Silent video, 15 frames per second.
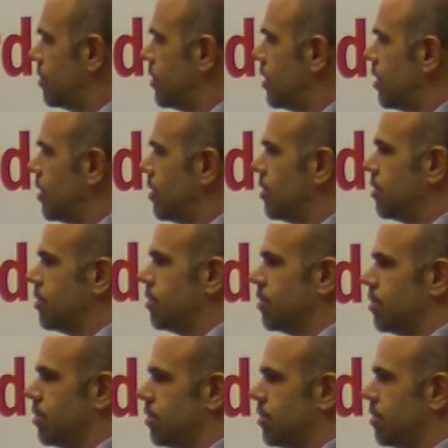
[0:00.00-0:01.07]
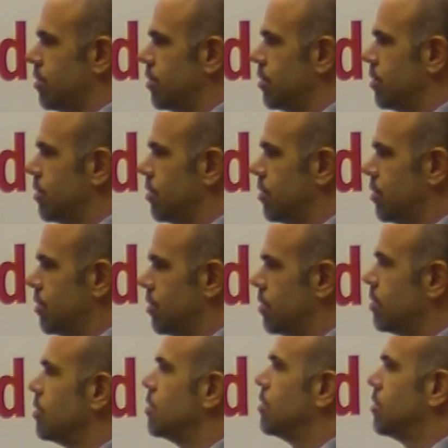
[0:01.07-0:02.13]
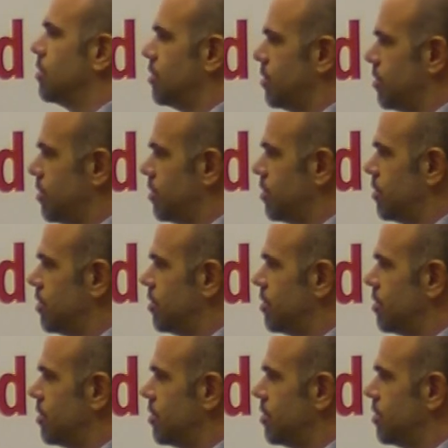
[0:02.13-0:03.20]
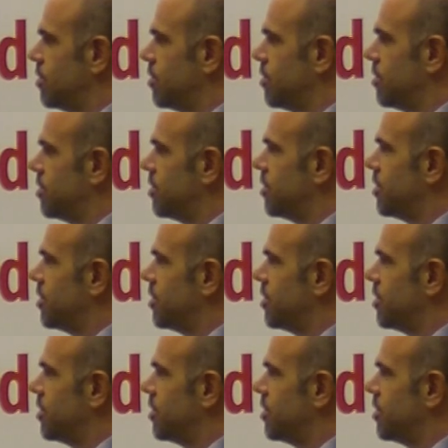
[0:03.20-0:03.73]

[no speech]